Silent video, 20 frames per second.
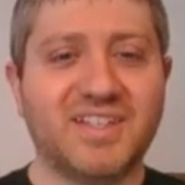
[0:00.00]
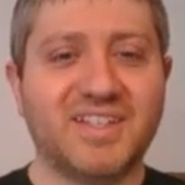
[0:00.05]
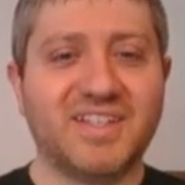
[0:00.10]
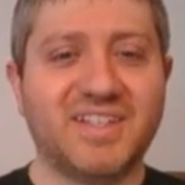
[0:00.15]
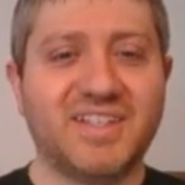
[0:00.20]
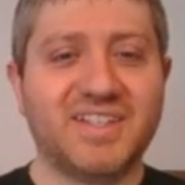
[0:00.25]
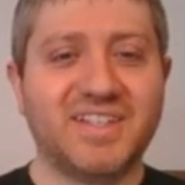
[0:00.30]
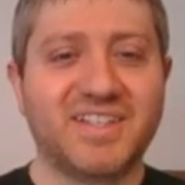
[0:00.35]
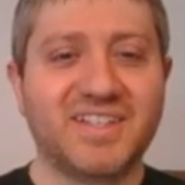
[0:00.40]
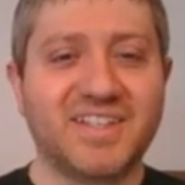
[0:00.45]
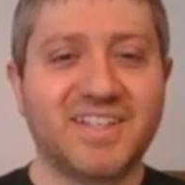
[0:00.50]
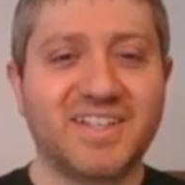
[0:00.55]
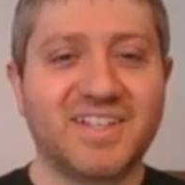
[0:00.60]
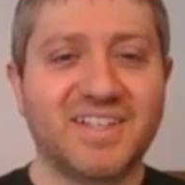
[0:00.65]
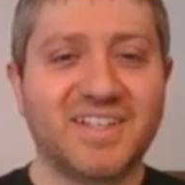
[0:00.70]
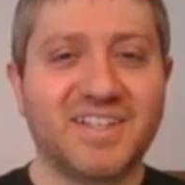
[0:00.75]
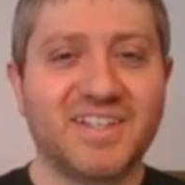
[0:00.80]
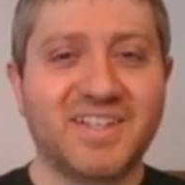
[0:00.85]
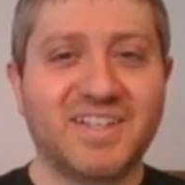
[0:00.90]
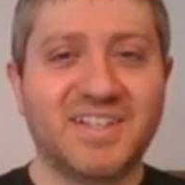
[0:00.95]

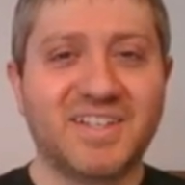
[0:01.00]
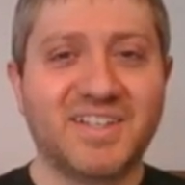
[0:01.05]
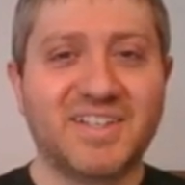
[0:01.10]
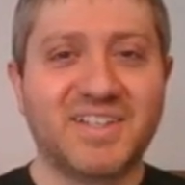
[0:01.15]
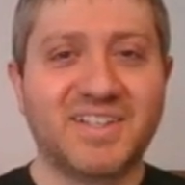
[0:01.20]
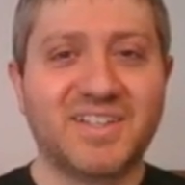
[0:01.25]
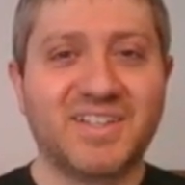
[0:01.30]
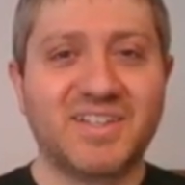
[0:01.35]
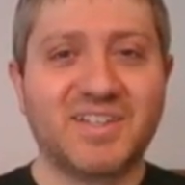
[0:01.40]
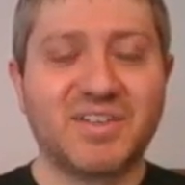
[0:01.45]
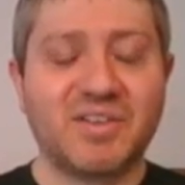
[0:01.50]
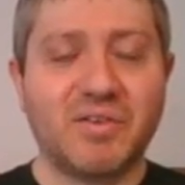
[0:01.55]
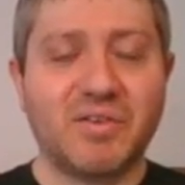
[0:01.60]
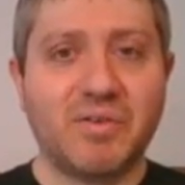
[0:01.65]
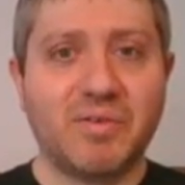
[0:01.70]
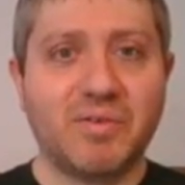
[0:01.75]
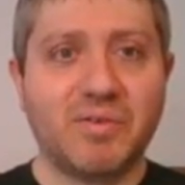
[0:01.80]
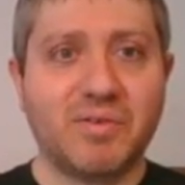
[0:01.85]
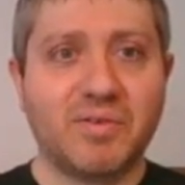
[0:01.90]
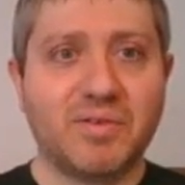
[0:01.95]

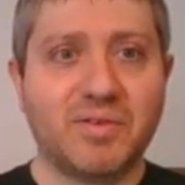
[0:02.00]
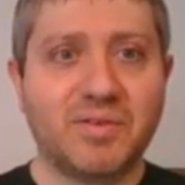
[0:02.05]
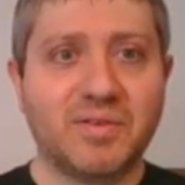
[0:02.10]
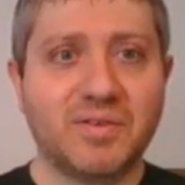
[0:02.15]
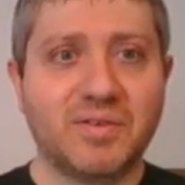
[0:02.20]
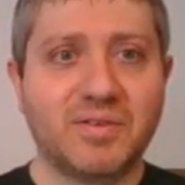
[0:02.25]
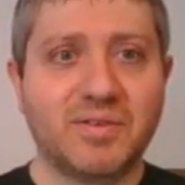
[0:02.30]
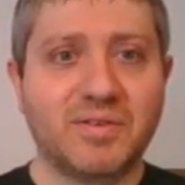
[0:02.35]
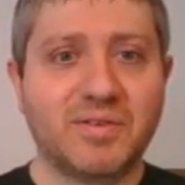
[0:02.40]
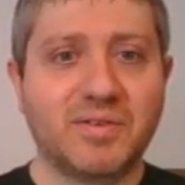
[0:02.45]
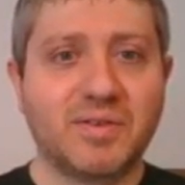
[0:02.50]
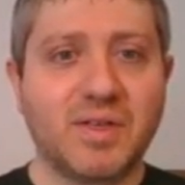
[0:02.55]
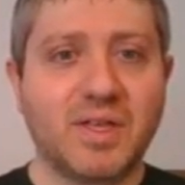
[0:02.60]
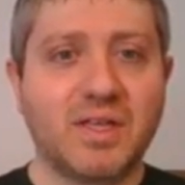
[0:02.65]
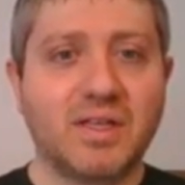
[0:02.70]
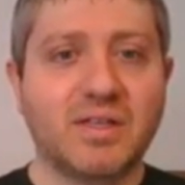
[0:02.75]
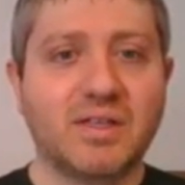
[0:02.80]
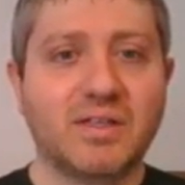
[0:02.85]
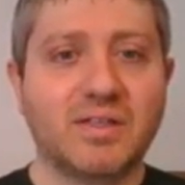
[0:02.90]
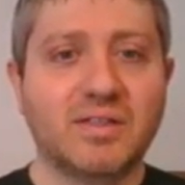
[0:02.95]

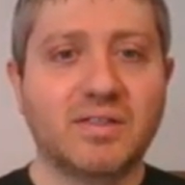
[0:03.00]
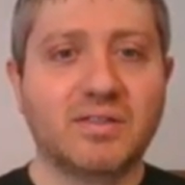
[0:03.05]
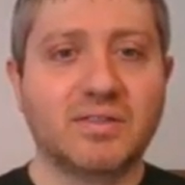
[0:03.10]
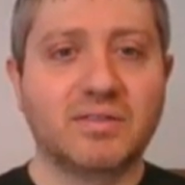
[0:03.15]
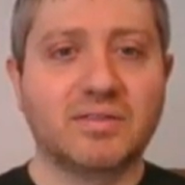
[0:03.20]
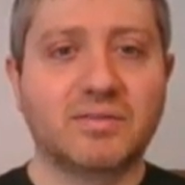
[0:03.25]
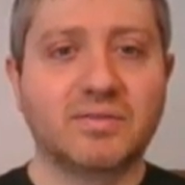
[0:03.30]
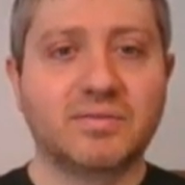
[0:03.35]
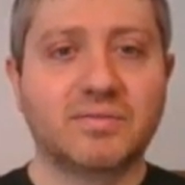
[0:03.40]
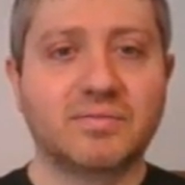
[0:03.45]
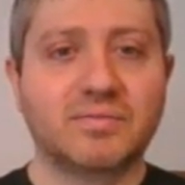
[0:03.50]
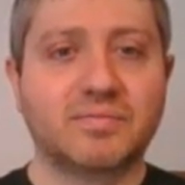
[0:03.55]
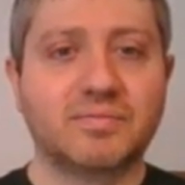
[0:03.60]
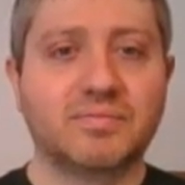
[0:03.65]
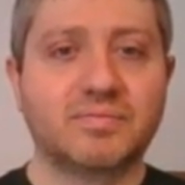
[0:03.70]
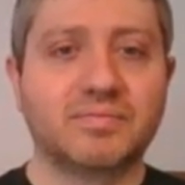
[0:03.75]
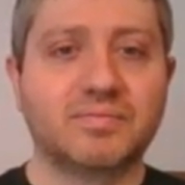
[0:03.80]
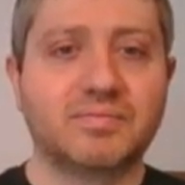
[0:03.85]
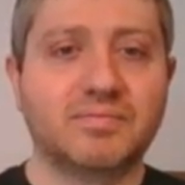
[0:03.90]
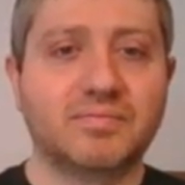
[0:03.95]

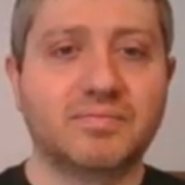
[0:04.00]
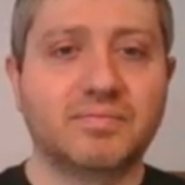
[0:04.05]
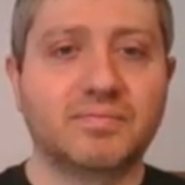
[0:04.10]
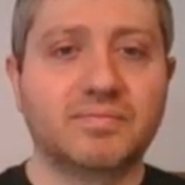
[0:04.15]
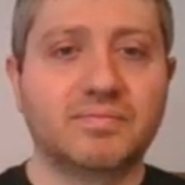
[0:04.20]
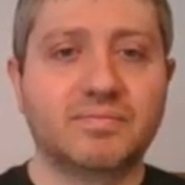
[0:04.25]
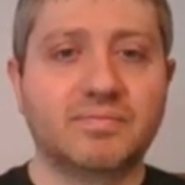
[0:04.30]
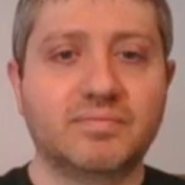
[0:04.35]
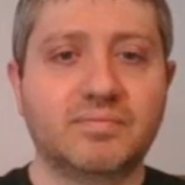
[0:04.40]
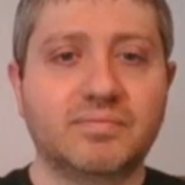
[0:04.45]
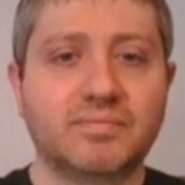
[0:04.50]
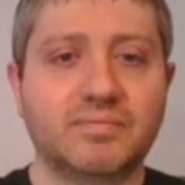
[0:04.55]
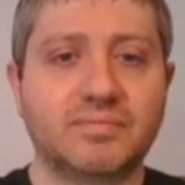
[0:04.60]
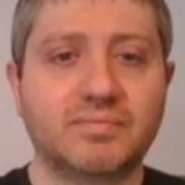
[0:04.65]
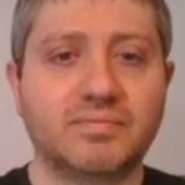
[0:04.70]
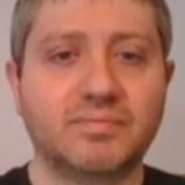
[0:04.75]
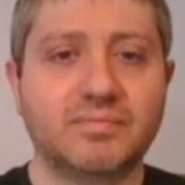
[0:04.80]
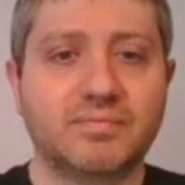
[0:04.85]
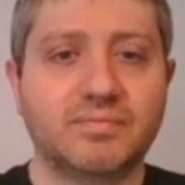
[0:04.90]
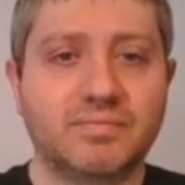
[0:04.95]

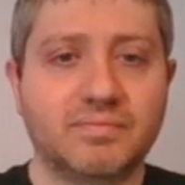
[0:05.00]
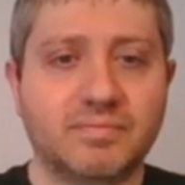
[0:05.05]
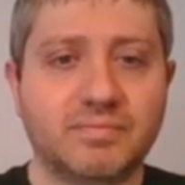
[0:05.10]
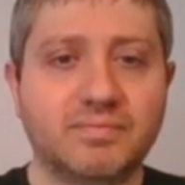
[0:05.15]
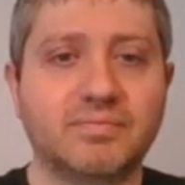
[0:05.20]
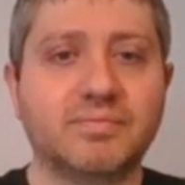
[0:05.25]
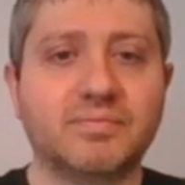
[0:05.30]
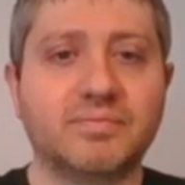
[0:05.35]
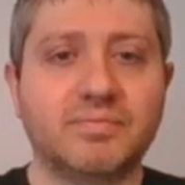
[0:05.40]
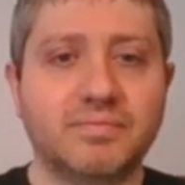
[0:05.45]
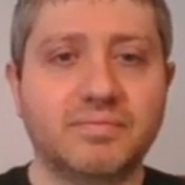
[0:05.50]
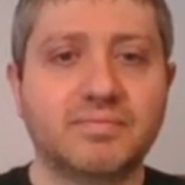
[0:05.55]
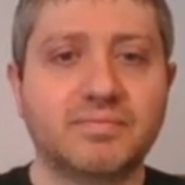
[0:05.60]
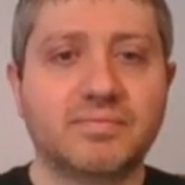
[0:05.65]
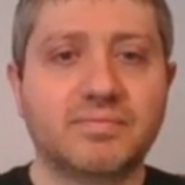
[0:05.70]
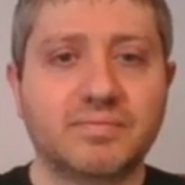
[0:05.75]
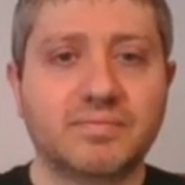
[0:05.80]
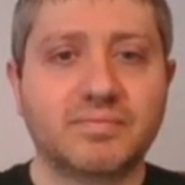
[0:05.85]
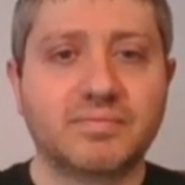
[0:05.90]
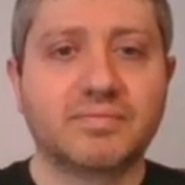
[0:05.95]

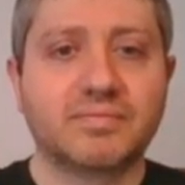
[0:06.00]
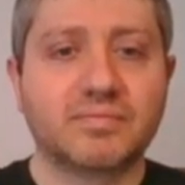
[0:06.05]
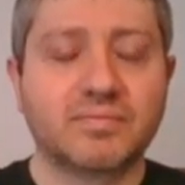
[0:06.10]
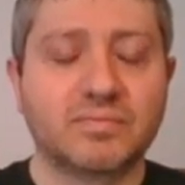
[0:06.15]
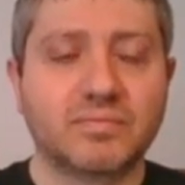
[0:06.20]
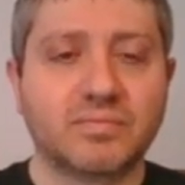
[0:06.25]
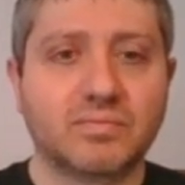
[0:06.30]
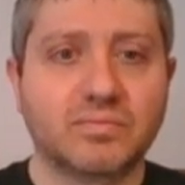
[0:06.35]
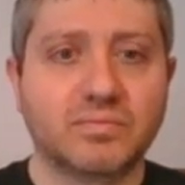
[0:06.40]
No words are spoken by the person on screen.